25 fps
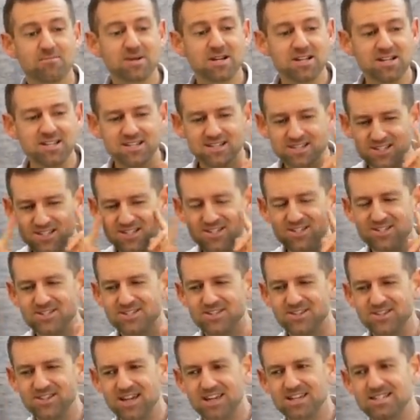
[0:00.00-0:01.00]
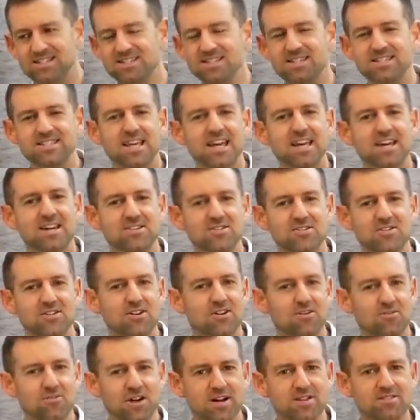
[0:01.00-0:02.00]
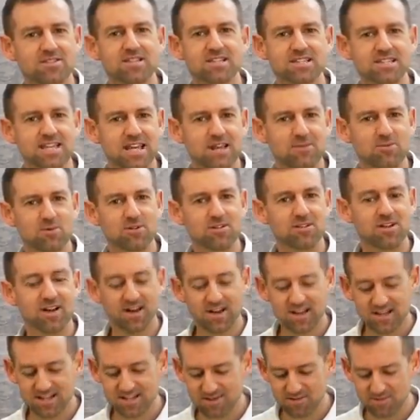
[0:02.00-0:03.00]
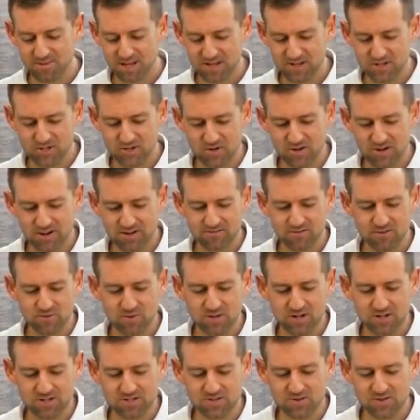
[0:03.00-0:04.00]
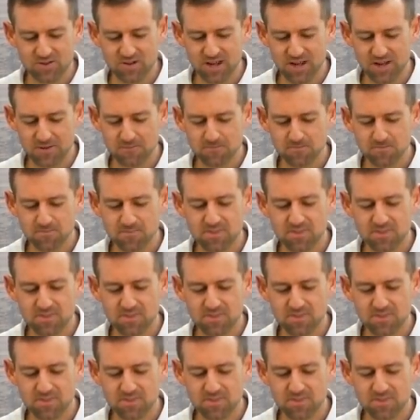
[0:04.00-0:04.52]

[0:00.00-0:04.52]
But it's just nice to take a look around the table to make sure everyone is okay.